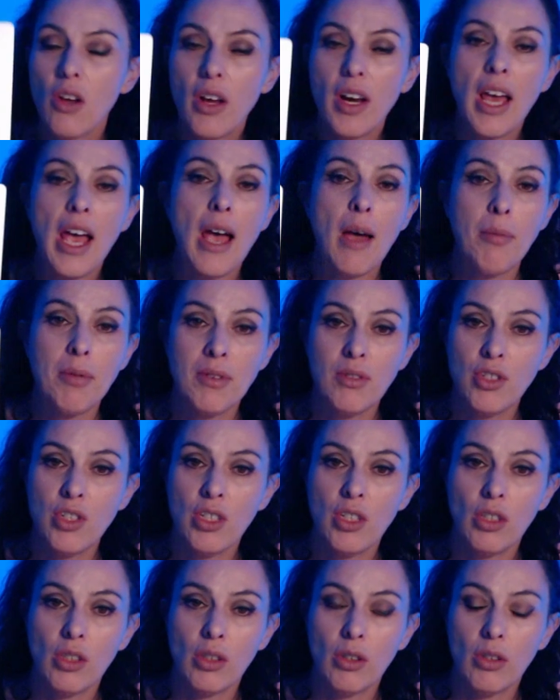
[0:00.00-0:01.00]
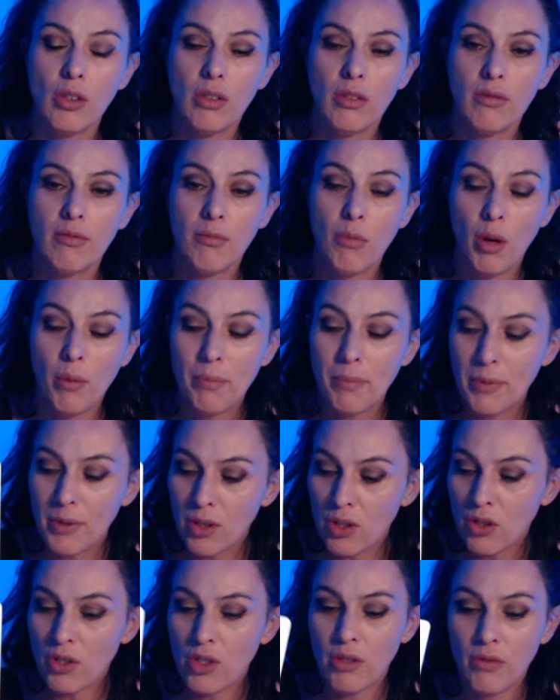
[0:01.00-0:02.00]
going to happen to you, my
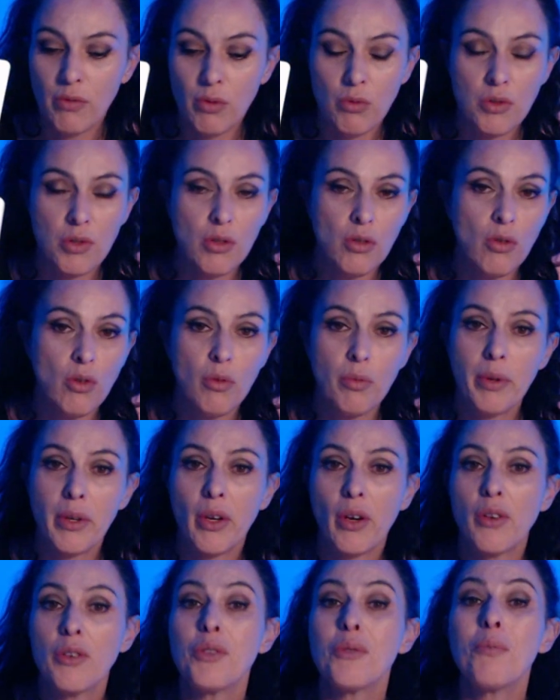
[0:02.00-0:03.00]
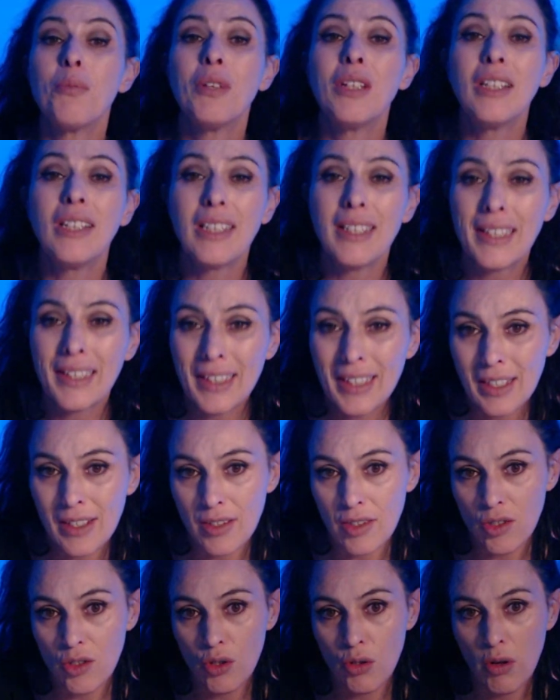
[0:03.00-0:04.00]
beautiful Scorpios,
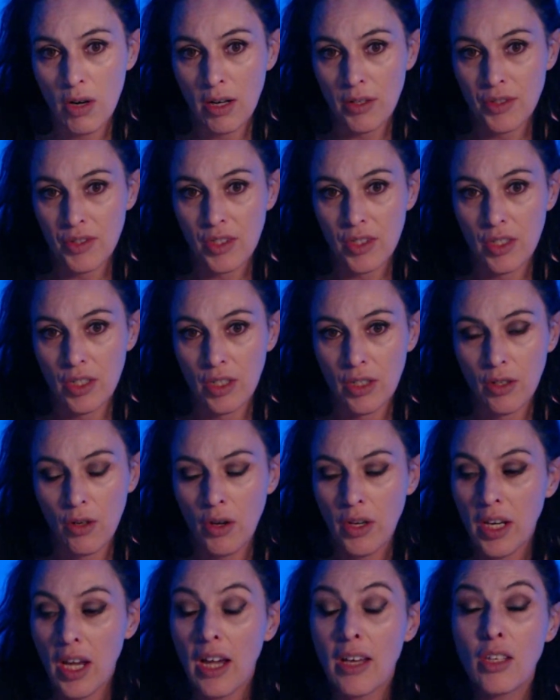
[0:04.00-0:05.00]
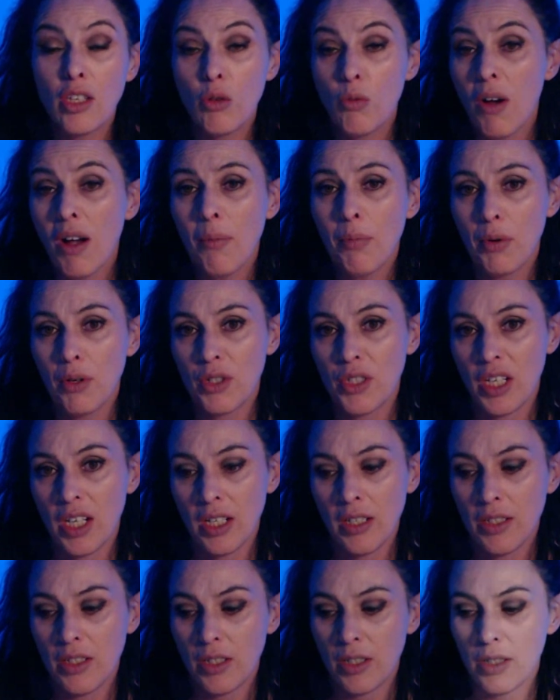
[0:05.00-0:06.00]
please trust it. Okay, you are
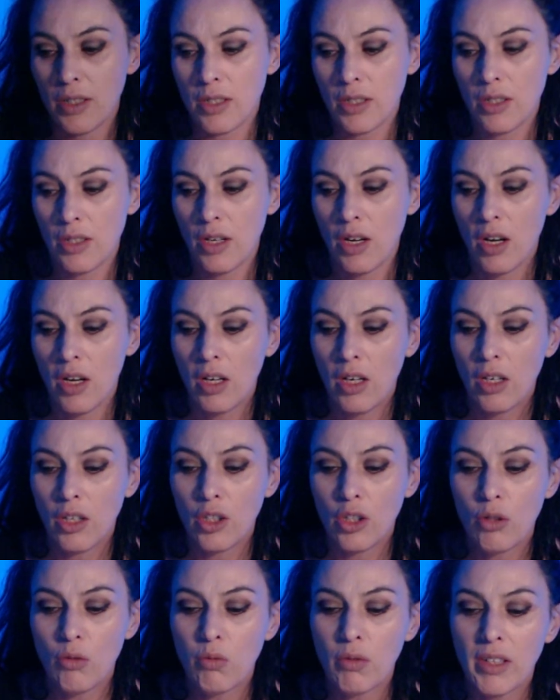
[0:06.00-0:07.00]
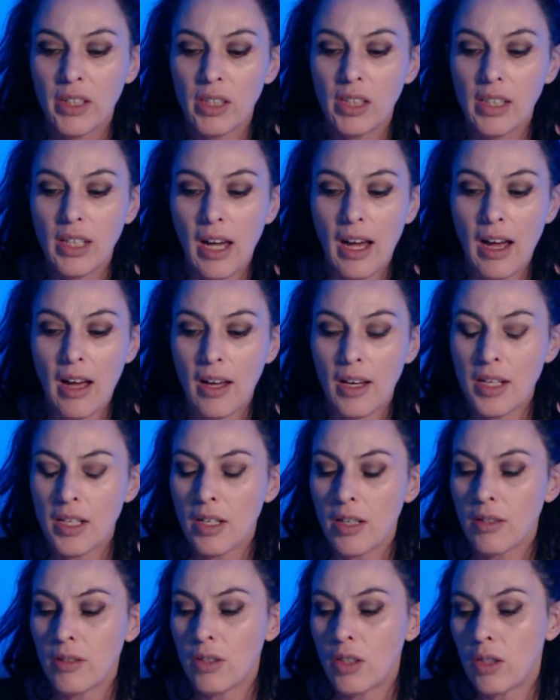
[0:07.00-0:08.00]
protected. You really are.
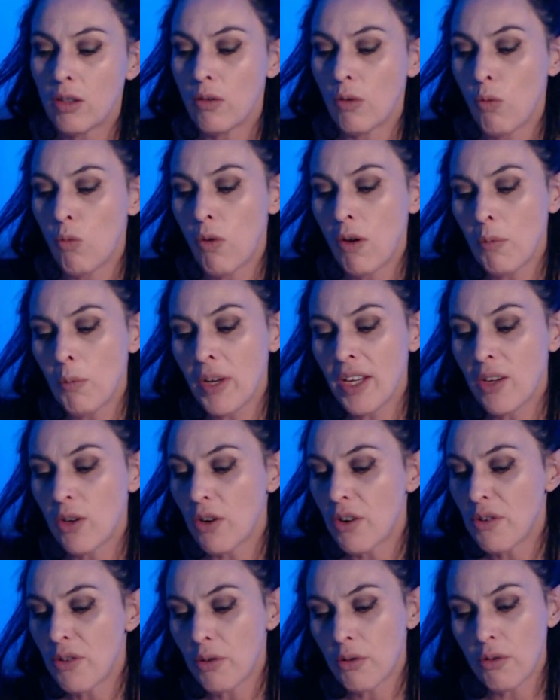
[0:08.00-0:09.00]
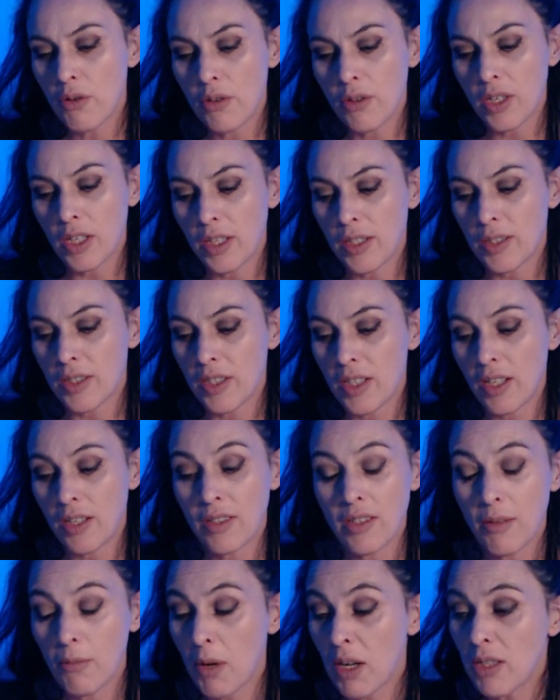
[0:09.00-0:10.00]
When we go through these
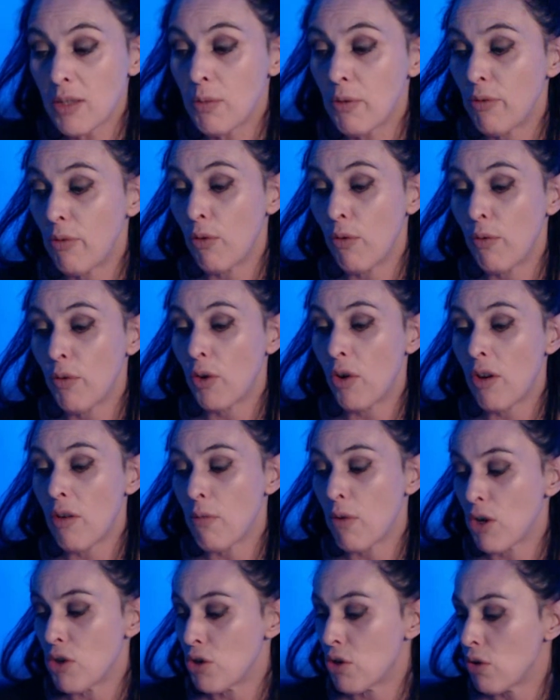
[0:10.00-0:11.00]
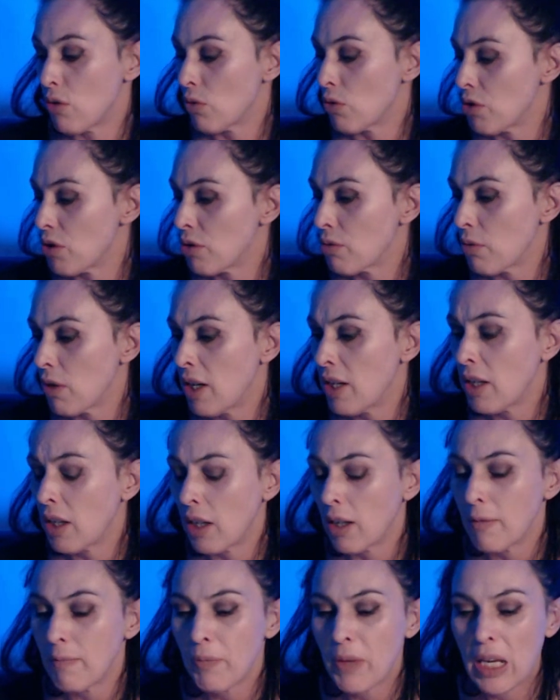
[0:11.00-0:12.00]
things, it makes me feel very emotional just reading
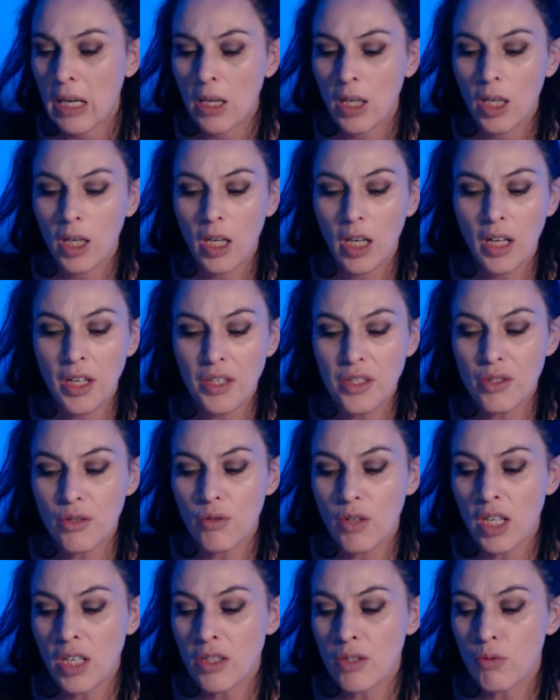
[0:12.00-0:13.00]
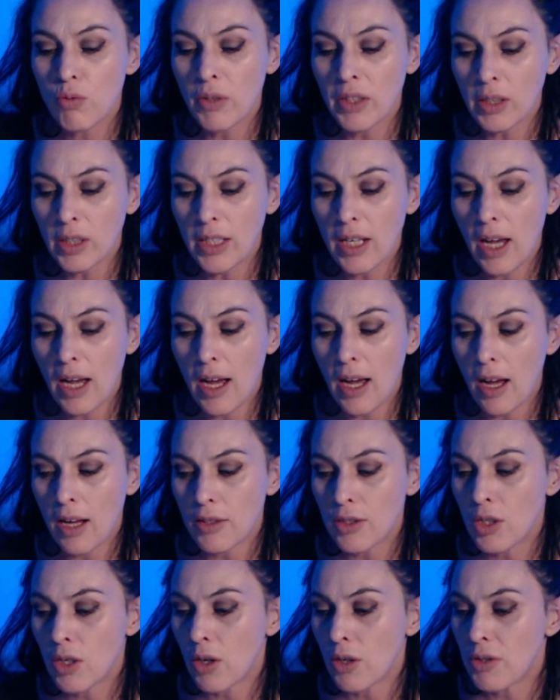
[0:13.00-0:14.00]
it. It's really
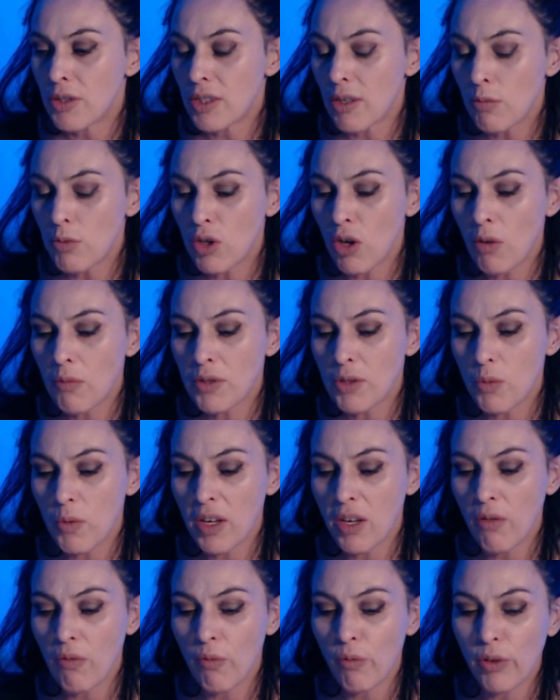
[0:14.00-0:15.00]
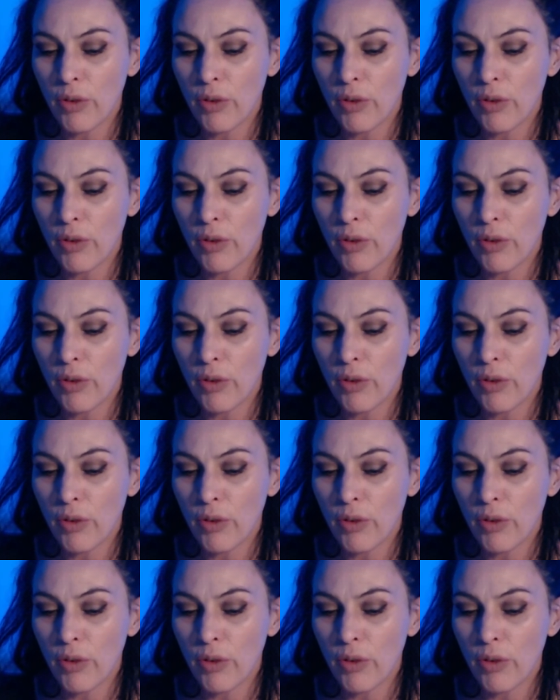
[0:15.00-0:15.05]
hard. You know, sometimes we can